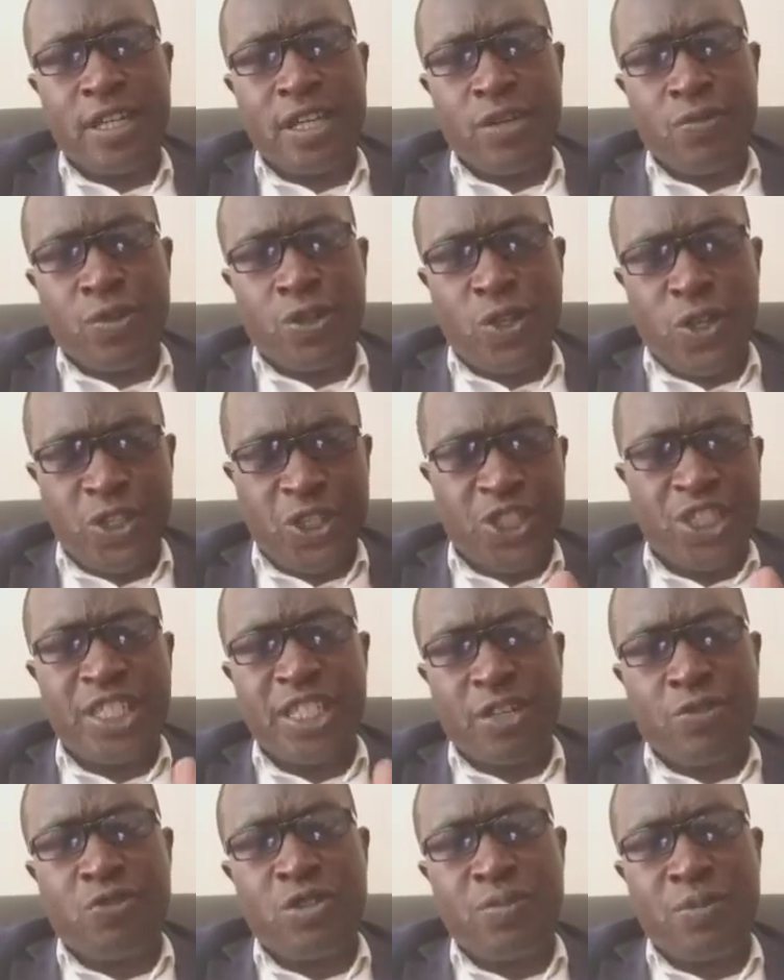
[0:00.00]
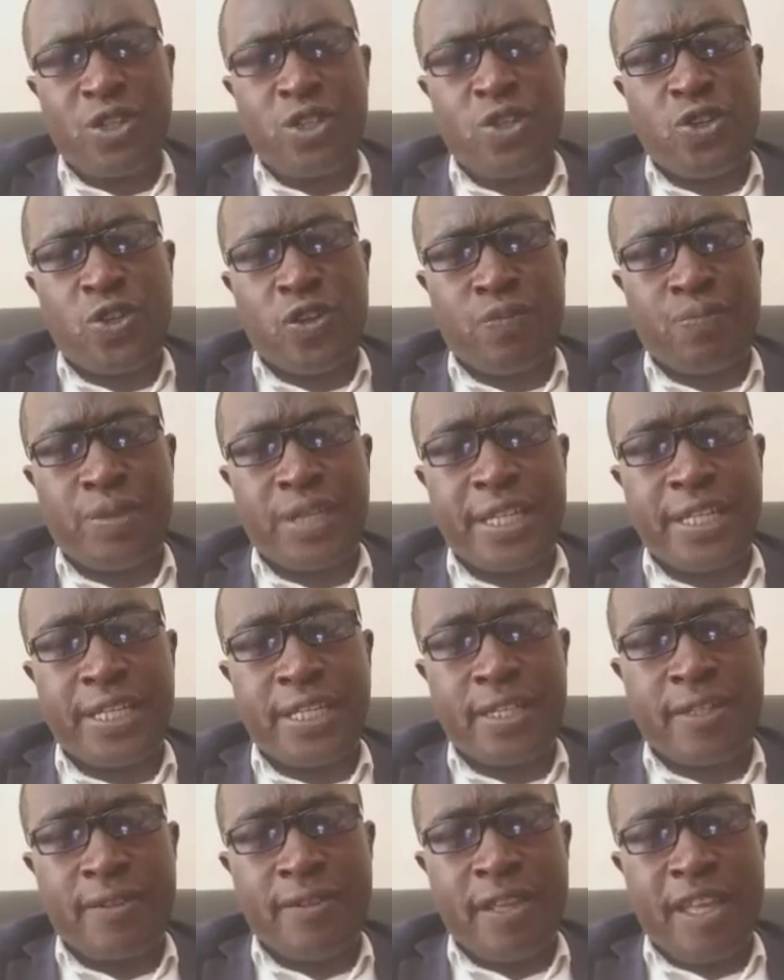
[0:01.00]
We launched in a criminal complaint.
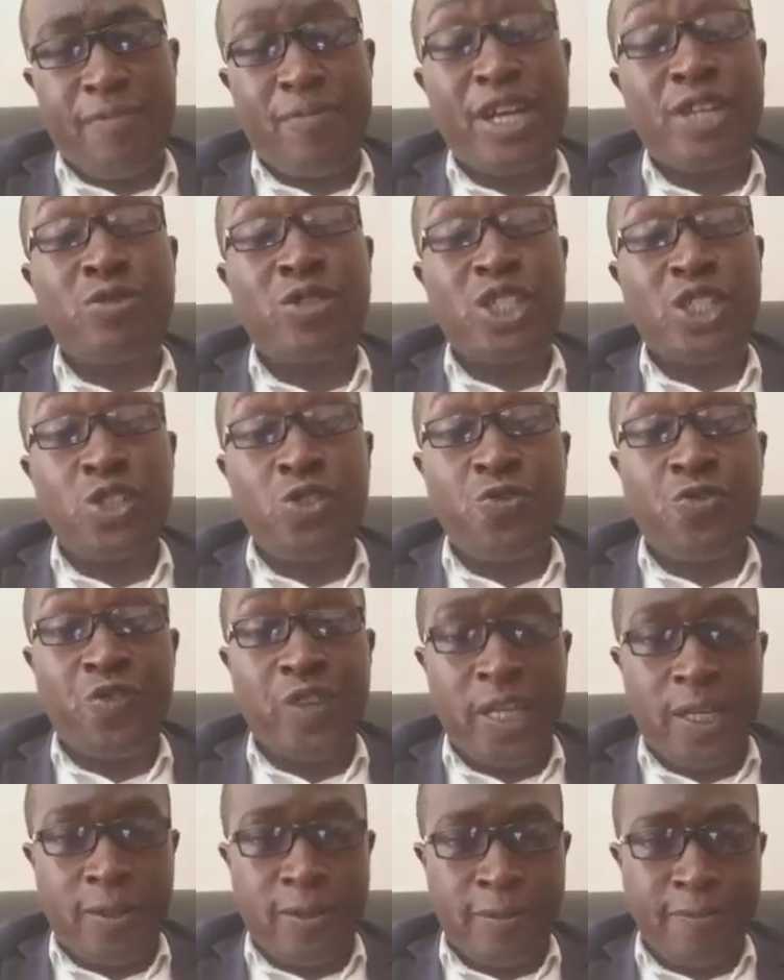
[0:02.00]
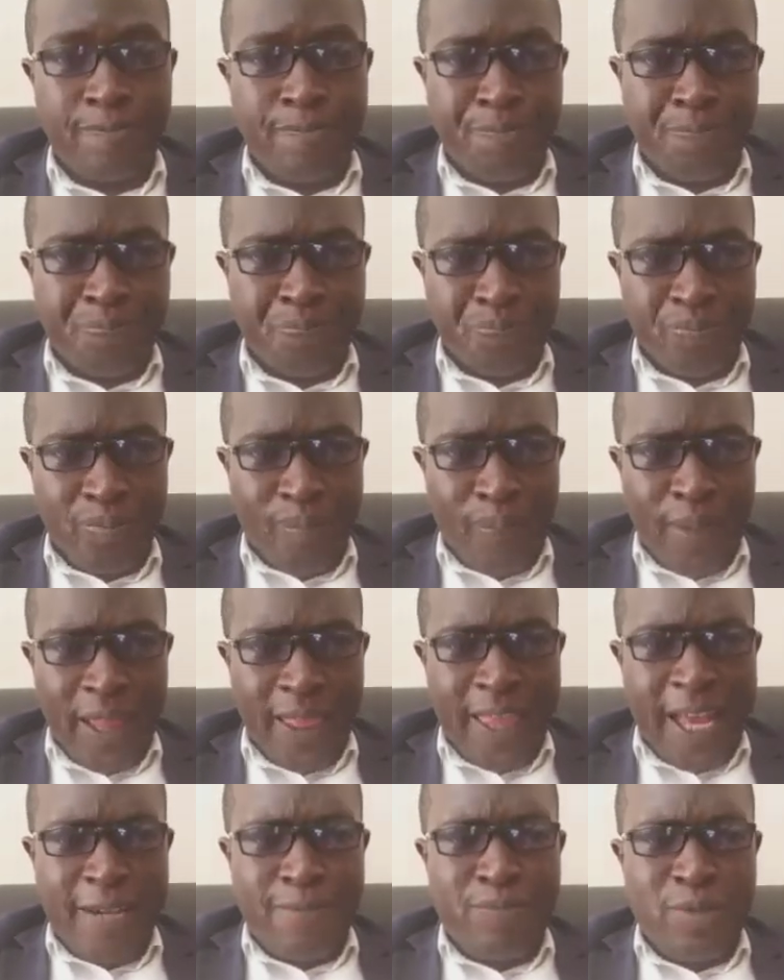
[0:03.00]
But we still feel
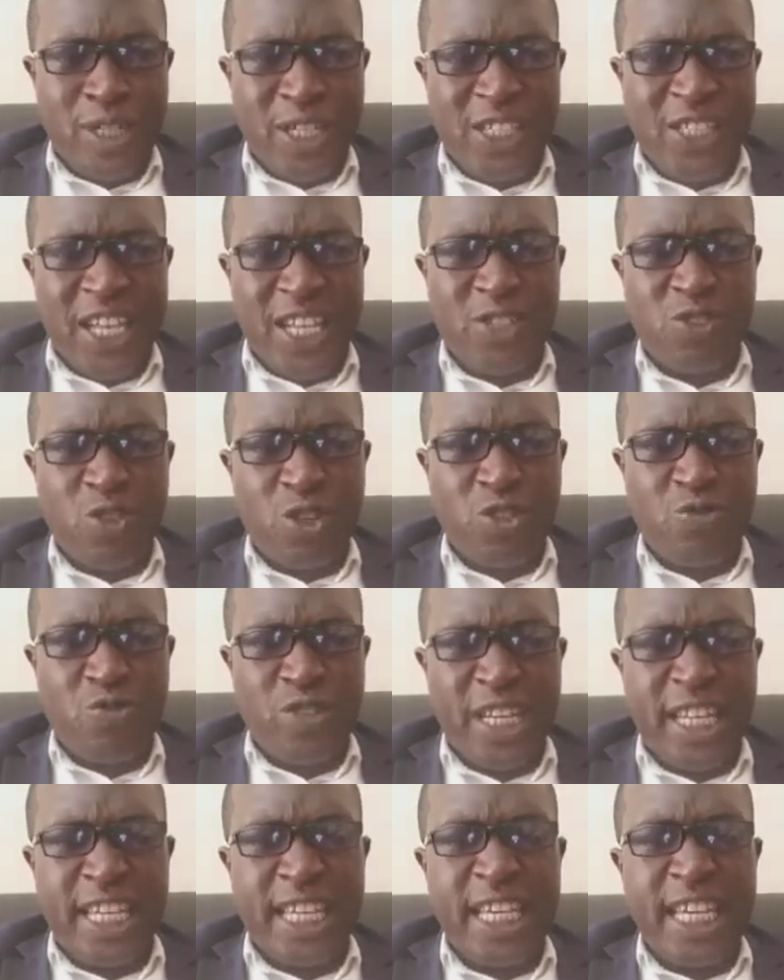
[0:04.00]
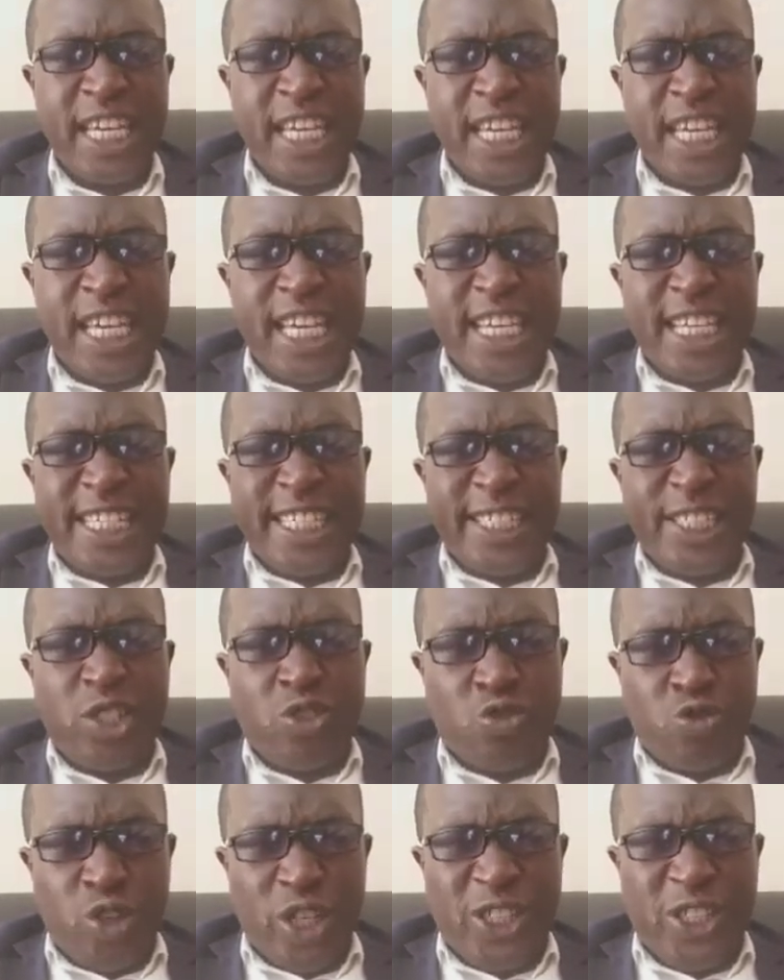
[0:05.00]
that police has not really
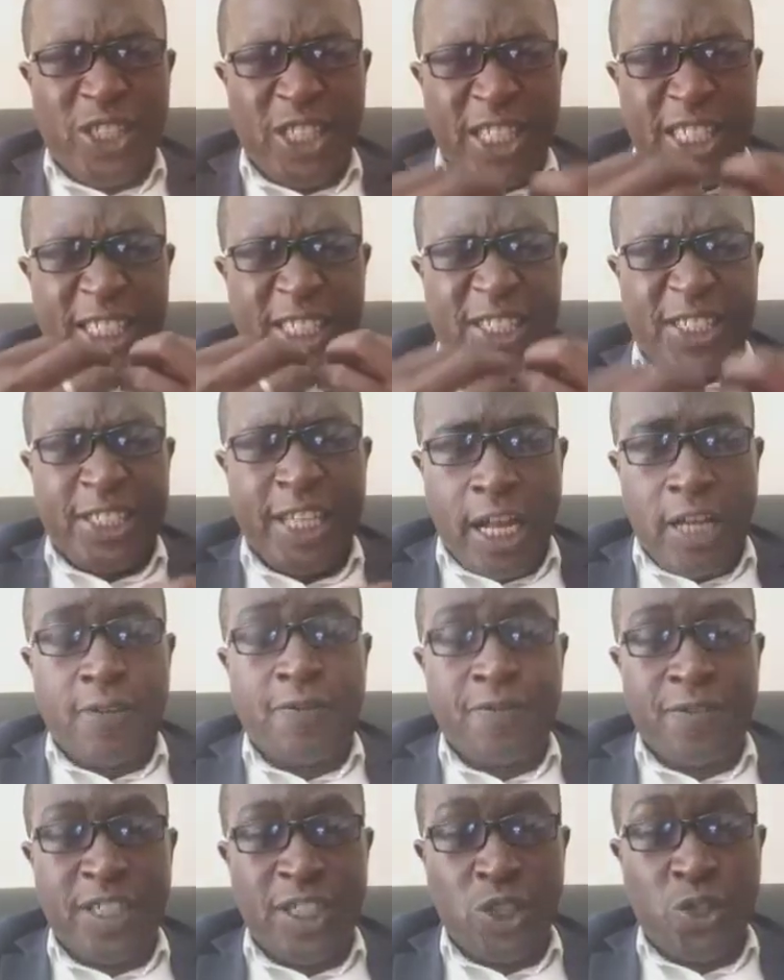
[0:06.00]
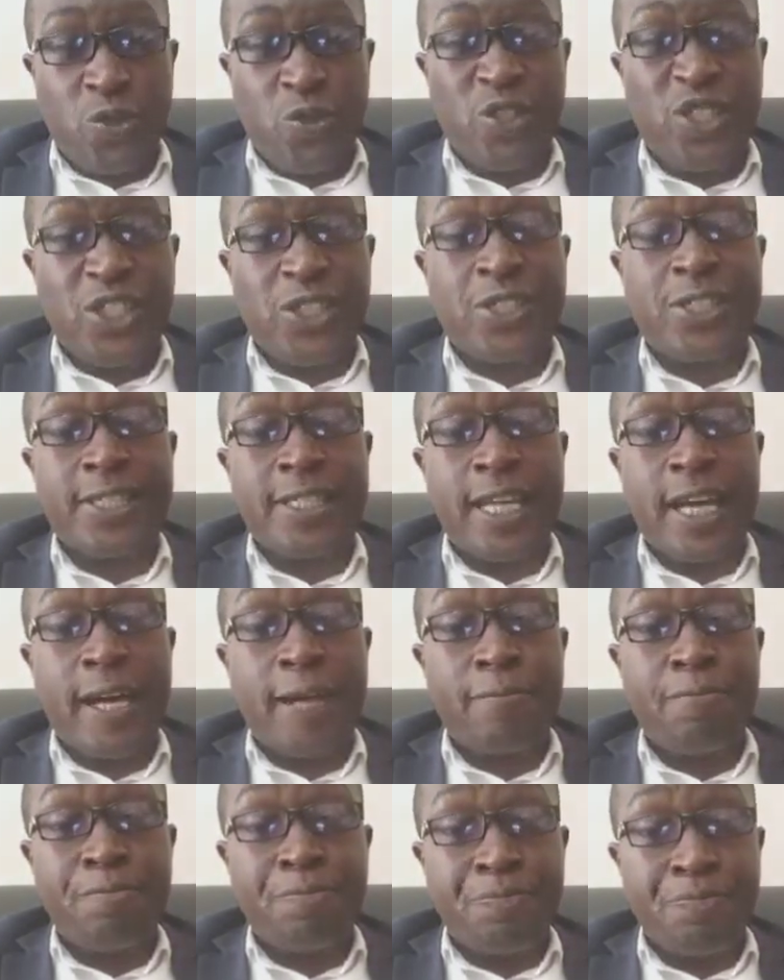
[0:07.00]
interested itself into this
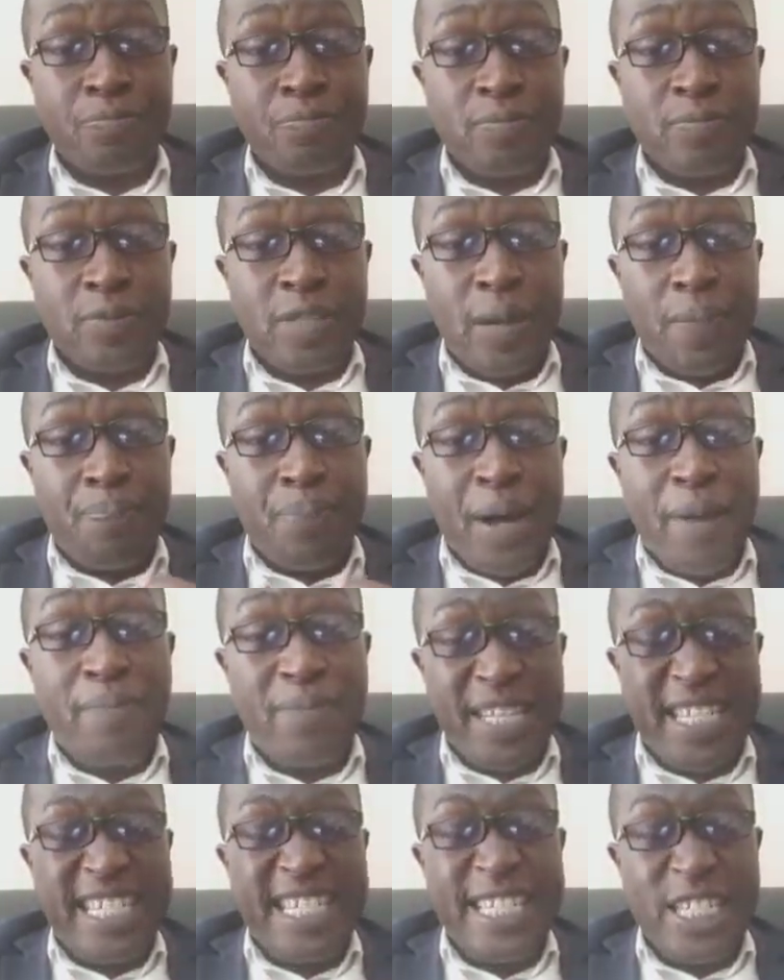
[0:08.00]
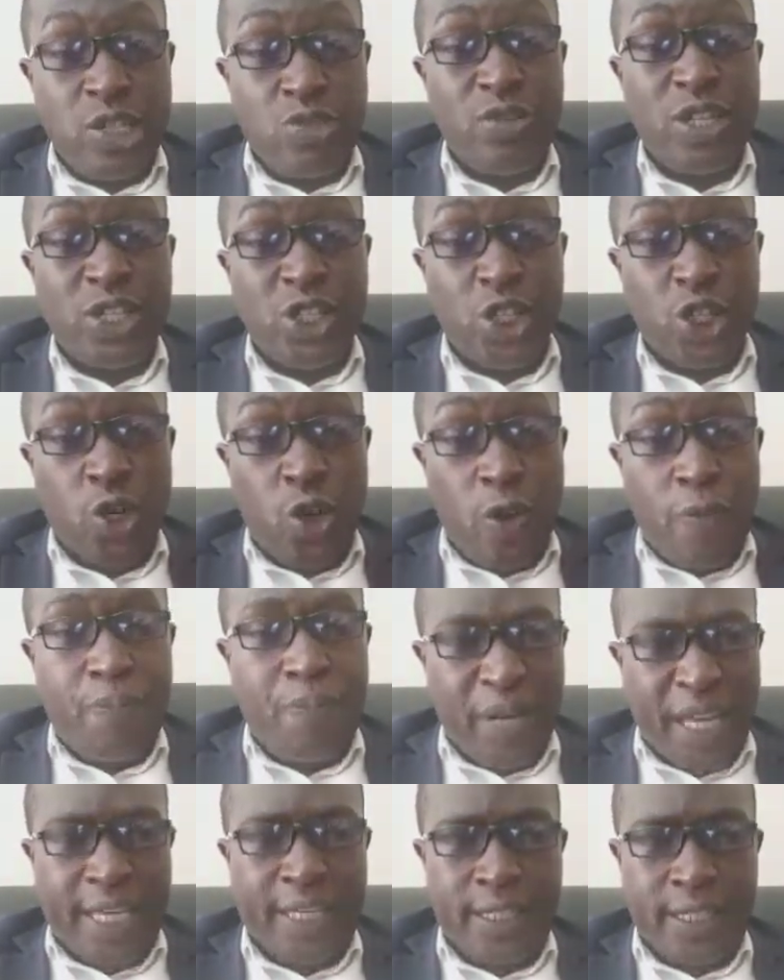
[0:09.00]
public interest
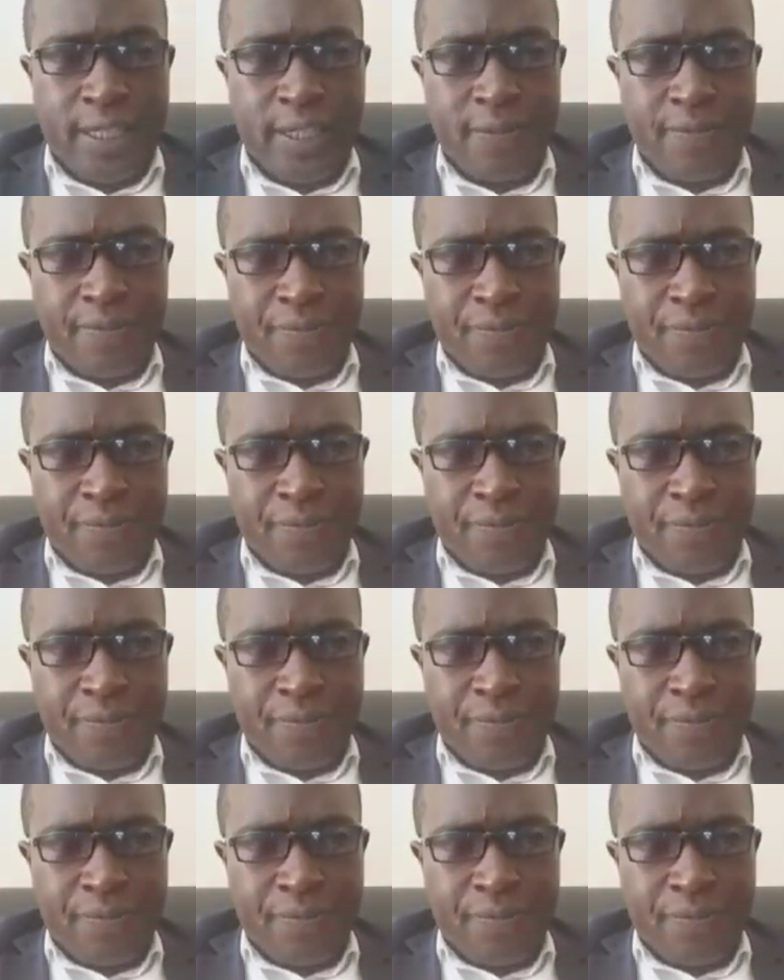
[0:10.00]
complaint